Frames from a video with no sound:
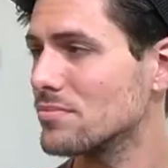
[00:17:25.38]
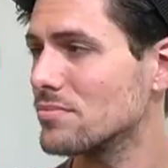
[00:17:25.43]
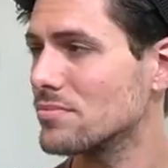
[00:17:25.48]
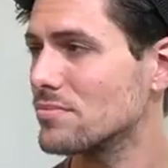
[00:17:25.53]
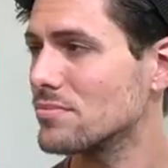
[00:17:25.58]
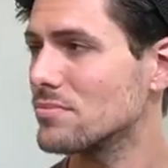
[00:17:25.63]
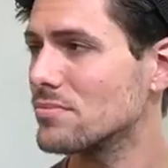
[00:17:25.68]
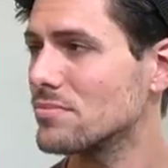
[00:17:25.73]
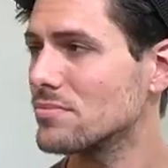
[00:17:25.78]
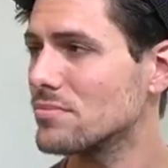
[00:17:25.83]

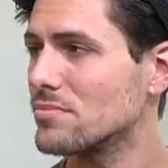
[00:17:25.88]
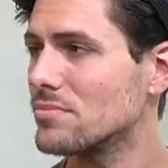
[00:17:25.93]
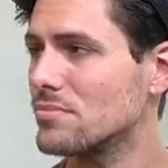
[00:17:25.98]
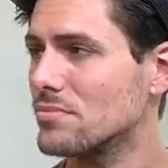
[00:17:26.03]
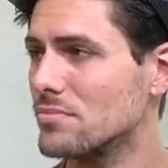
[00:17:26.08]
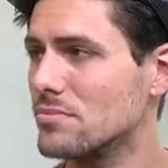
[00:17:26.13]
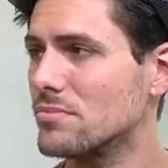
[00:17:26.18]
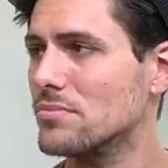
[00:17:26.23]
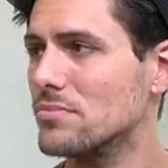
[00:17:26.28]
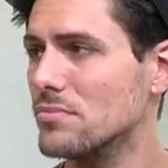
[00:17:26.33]

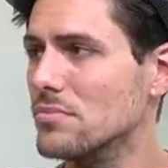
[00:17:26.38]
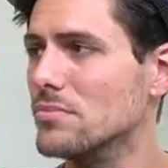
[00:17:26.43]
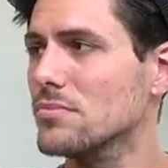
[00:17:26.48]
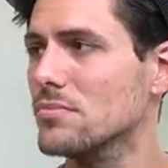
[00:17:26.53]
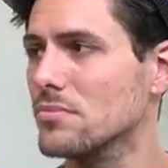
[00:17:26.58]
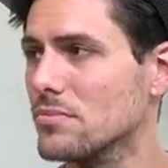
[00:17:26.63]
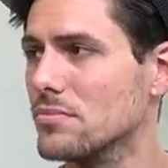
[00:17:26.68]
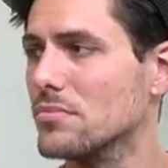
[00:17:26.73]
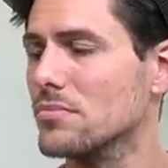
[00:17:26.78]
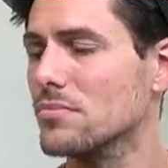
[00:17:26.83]

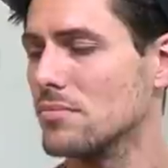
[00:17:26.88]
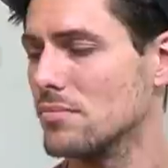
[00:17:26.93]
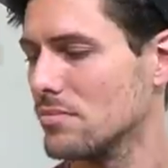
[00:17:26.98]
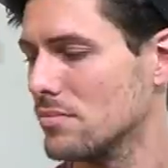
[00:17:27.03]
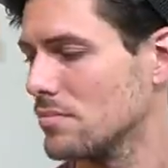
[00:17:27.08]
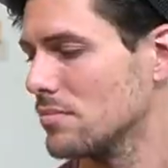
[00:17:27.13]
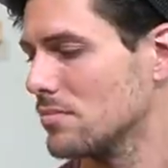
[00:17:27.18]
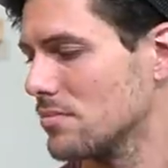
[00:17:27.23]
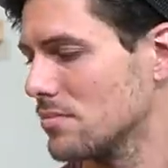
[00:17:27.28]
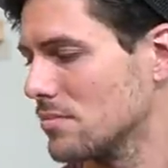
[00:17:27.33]

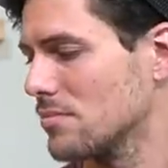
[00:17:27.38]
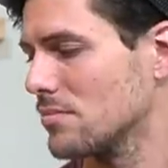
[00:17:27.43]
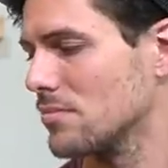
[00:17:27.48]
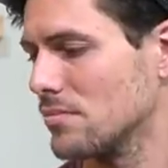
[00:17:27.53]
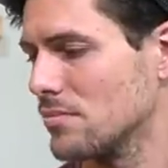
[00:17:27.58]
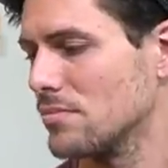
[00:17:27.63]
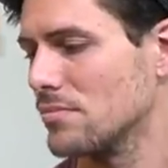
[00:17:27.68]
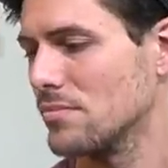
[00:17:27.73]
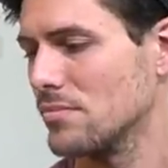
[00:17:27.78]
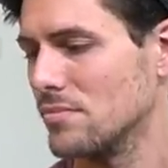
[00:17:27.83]

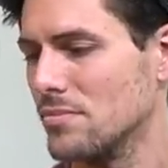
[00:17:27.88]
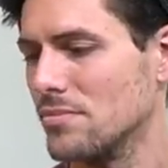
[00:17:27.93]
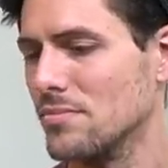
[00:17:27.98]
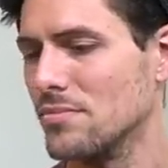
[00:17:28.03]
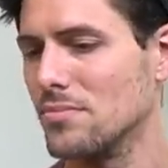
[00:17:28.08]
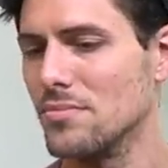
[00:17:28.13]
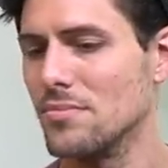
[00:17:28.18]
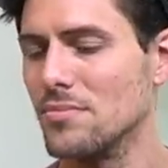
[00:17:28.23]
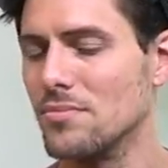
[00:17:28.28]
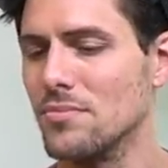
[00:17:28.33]

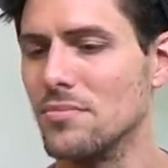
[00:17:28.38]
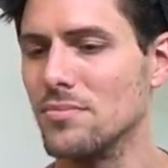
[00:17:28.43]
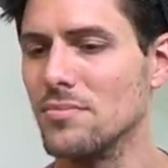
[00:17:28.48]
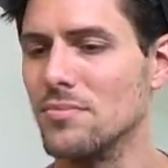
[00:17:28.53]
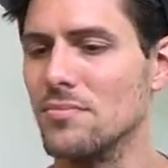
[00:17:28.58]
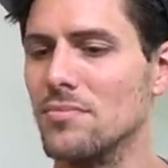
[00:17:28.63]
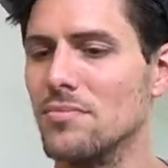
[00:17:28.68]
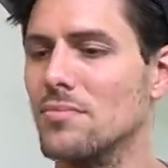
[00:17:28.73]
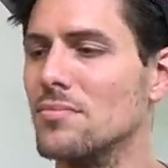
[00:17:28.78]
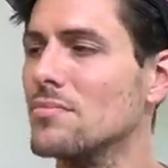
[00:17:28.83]

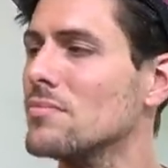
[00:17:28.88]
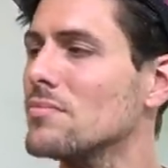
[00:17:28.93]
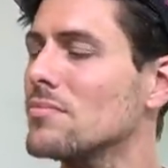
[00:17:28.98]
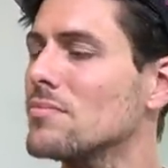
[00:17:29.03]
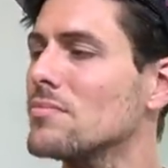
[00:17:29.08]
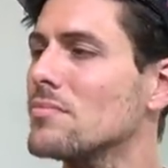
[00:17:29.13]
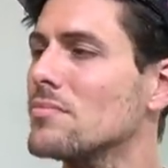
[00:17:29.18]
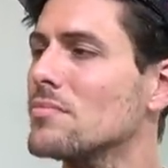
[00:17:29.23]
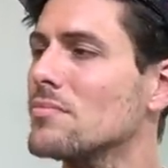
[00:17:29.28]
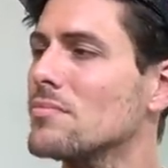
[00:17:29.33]

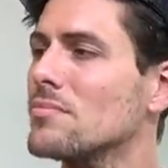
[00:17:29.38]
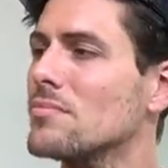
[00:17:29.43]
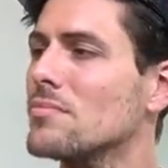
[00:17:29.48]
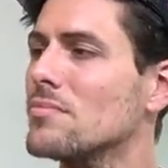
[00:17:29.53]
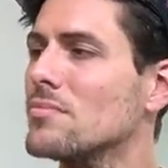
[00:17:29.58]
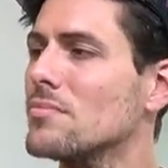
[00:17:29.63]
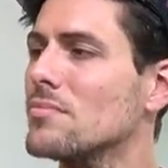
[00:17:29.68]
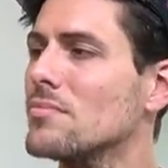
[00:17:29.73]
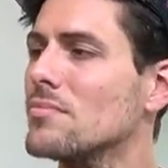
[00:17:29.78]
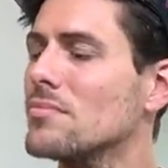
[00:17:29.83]

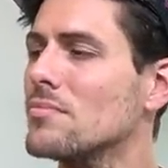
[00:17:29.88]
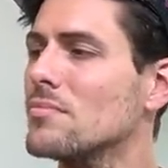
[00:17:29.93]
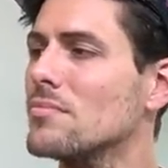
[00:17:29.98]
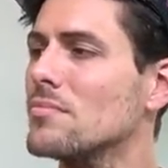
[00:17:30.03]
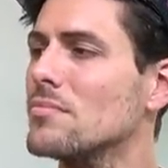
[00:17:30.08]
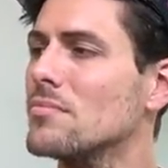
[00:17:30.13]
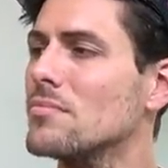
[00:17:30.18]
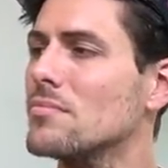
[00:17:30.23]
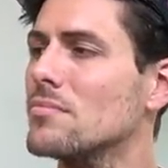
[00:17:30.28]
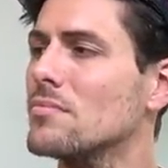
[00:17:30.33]

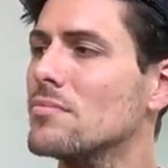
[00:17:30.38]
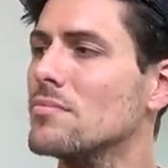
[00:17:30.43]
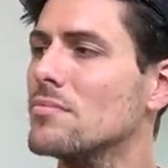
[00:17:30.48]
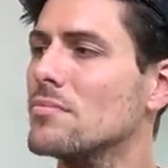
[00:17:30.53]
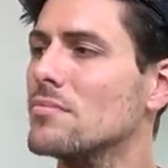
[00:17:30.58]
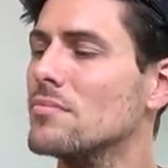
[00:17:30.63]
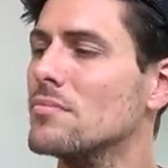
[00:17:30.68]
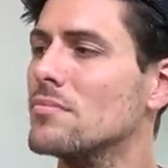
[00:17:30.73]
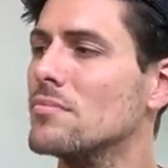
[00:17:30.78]
(silent)